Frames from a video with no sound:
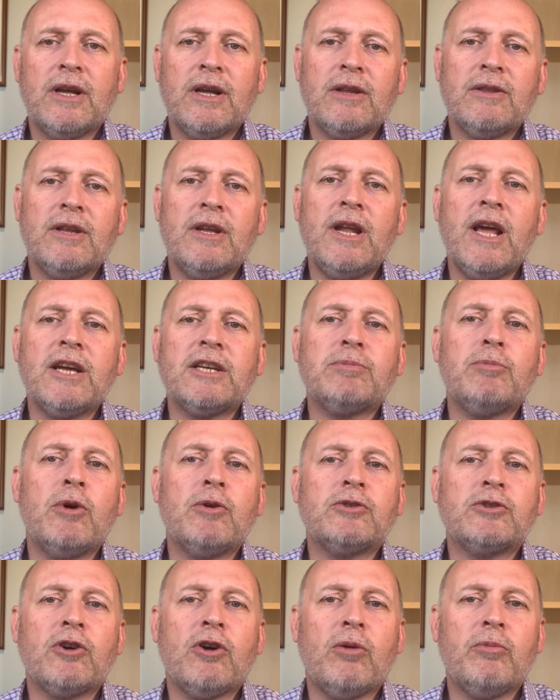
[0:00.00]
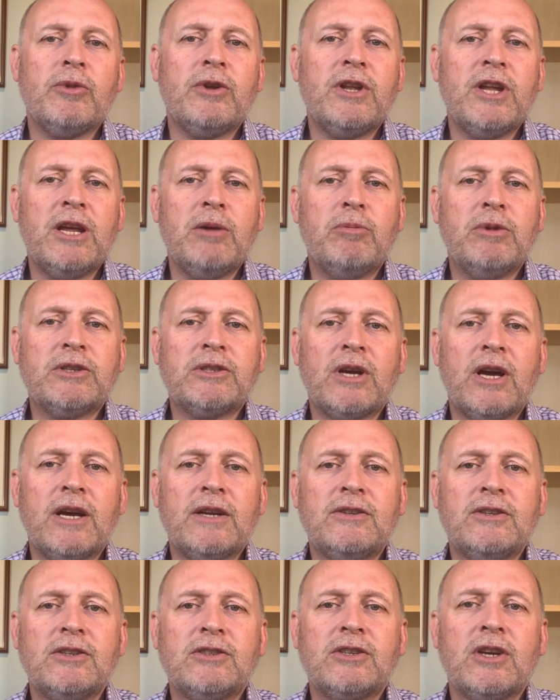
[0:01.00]
The next most common knee
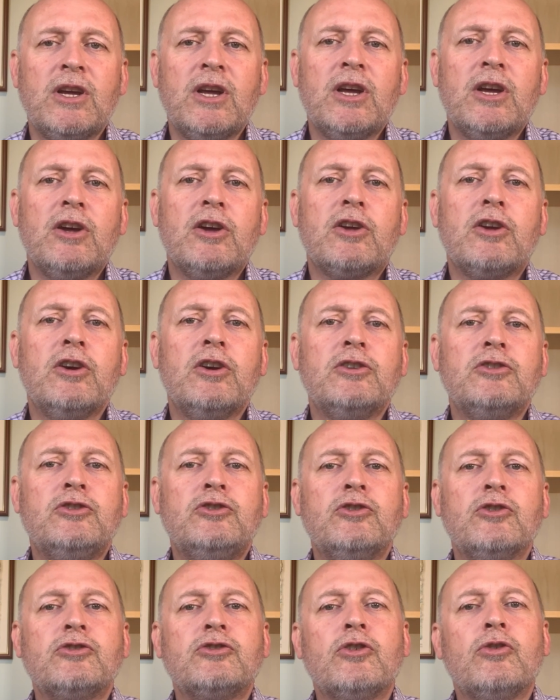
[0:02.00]
bursitis occurs just